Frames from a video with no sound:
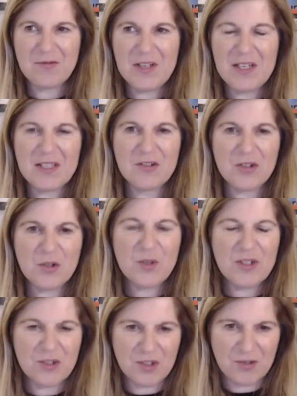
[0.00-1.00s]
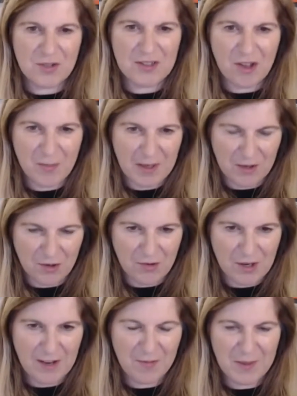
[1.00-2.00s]
really in two industries all my
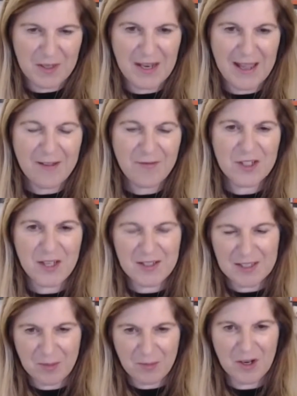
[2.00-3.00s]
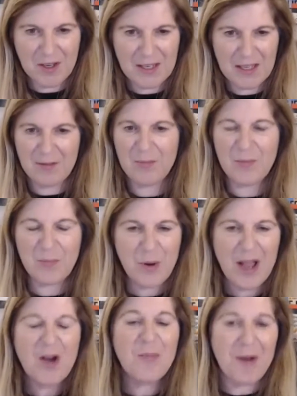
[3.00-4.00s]
career. I've been in advertising and marketing. I'm a
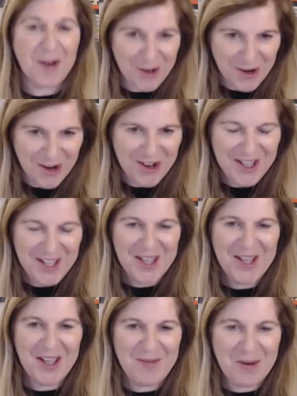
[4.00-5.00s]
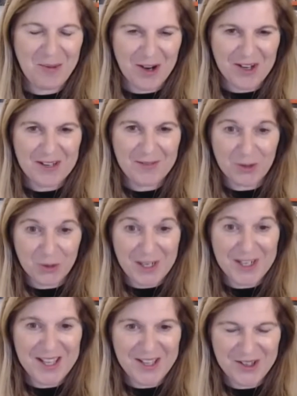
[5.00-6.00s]
proud marketer. I've been in marketing for
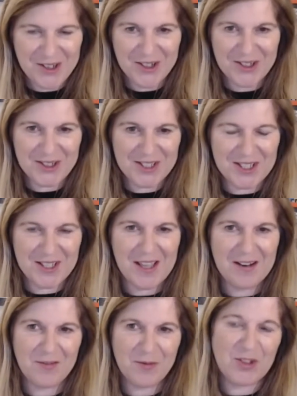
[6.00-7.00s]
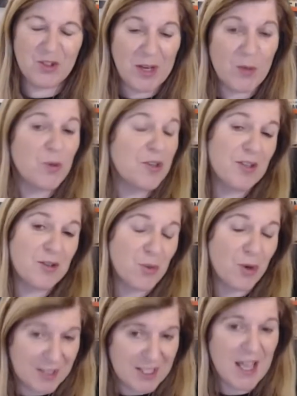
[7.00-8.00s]
28 years, and of which 21
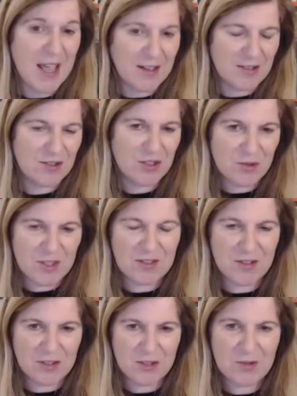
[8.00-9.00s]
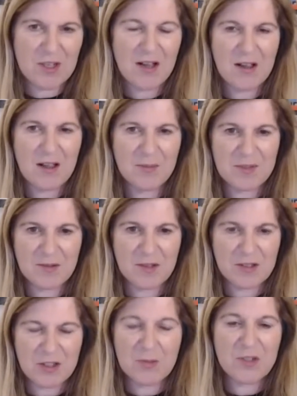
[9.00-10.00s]
years were in tech, two two dot com
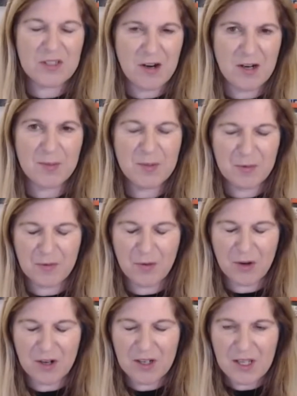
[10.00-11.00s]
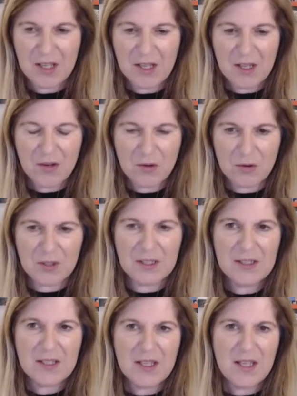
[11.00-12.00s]
consumer startups before
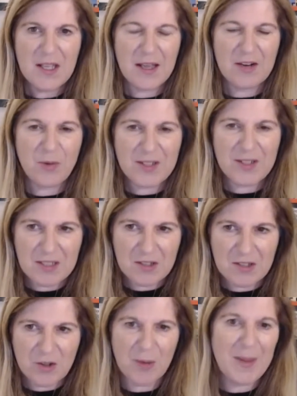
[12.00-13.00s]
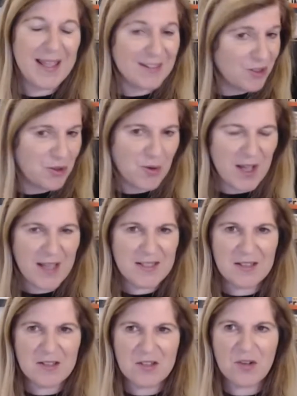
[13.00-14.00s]
Google. And I've worked in Europe and the
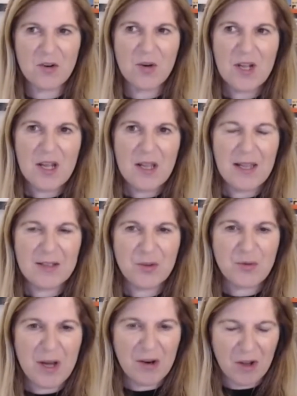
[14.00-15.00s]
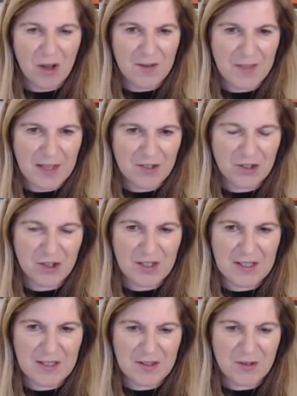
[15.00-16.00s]
US. And so like throughout all of that
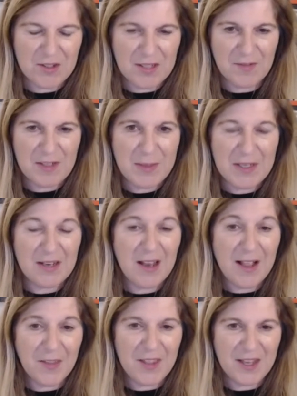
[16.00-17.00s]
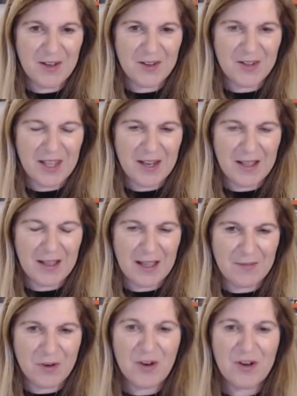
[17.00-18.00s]
journey, there's definitely been a lot that that I,
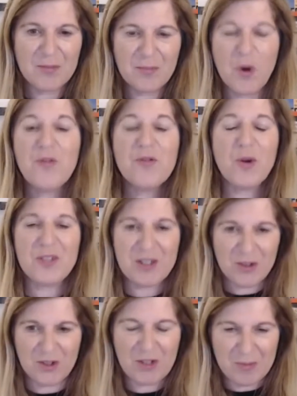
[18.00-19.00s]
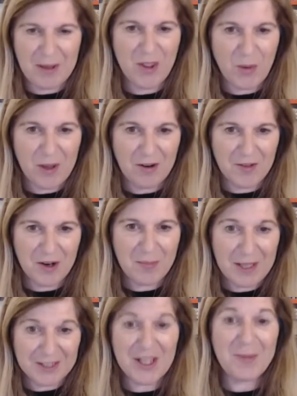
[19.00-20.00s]
I've learned. Both of those industries, by the way, are very
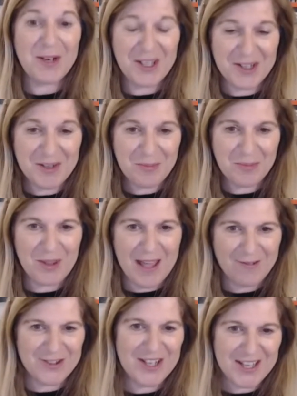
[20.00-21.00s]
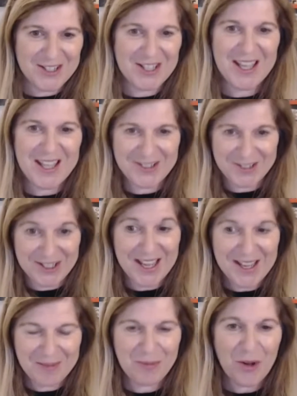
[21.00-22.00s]
male dominated, both advertising and
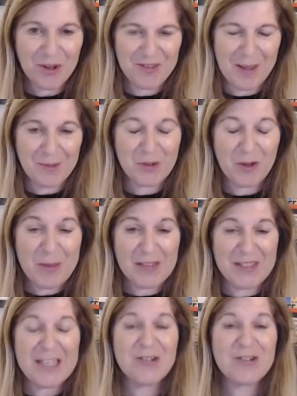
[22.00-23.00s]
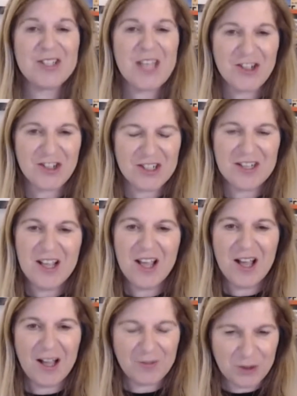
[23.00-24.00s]
tech, both of them. So I've been at the intersection
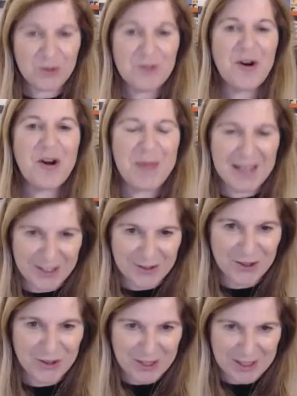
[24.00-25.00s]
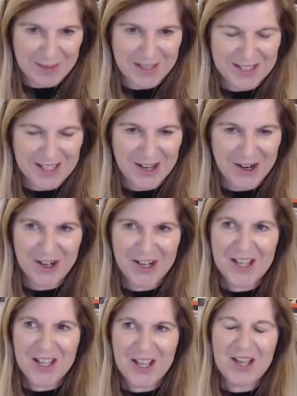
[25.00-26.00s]
of two very male industries my
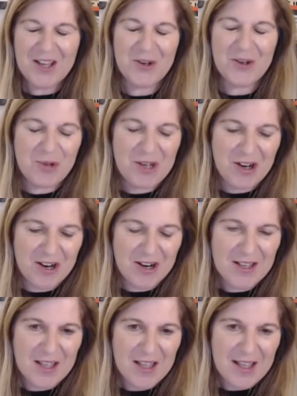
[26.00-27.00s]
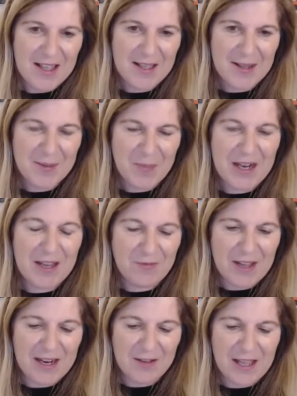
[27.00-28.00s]
entire career. Um, and,
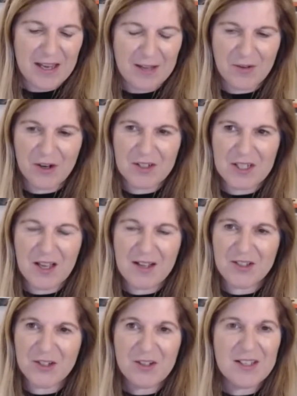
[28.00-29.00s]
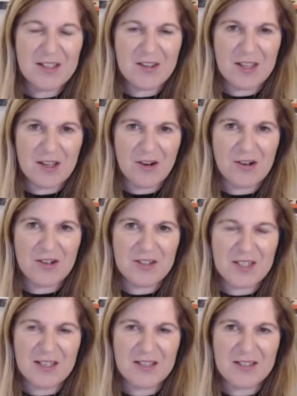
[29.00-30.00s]
I've, and, I've, and I've learned a lot. Certainly in the
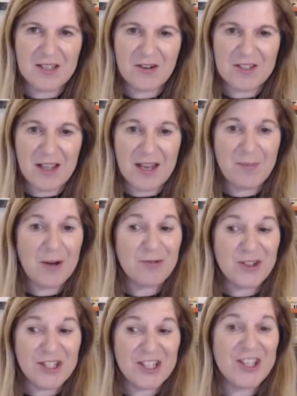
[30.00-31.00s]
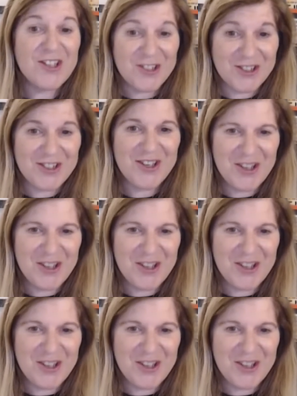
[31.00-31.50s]
earlier days, I learned a lot about resilience.